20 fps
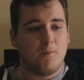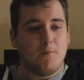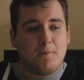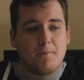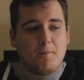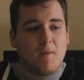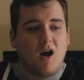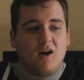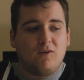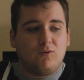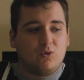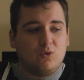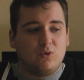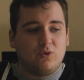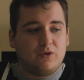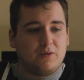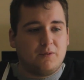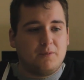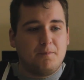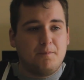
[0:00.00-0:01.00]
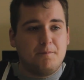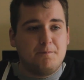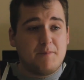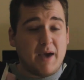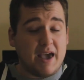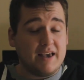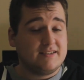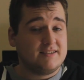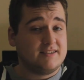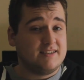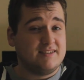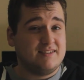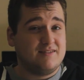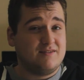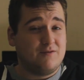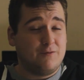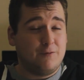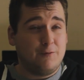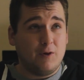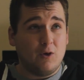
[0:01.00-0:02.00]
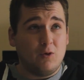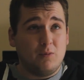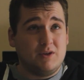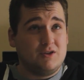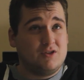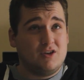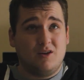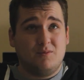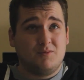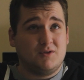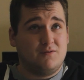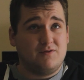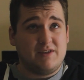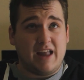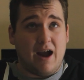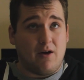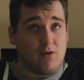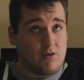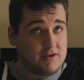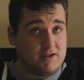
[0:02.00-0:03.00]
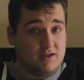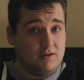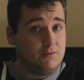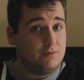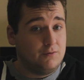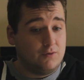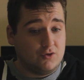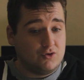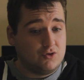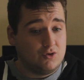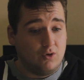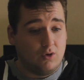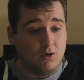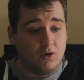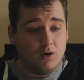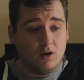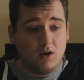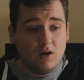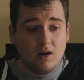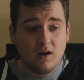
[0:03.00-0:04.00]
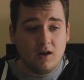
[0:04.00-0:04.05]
Marvel's best film in terms of narrative for sure,